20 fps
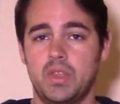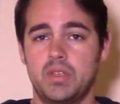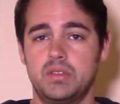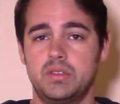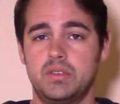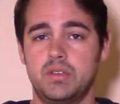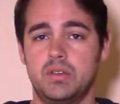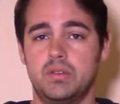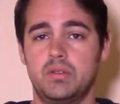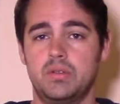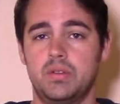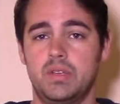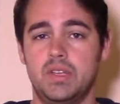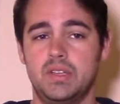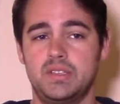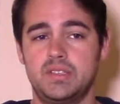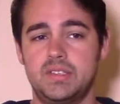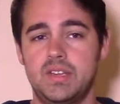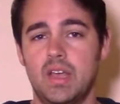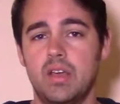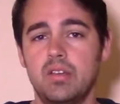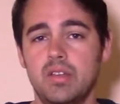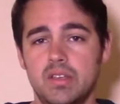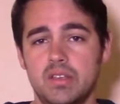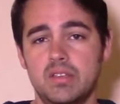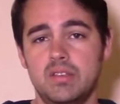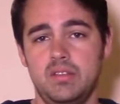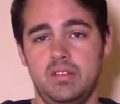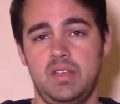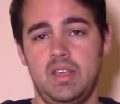So it's
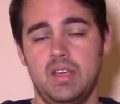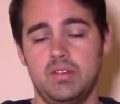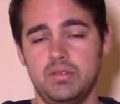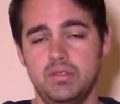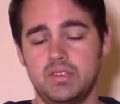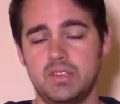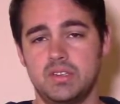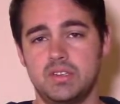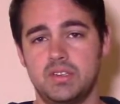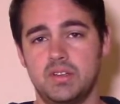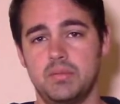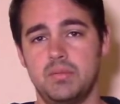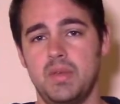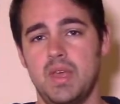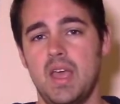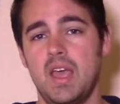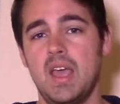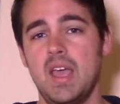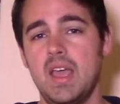telling the Android system,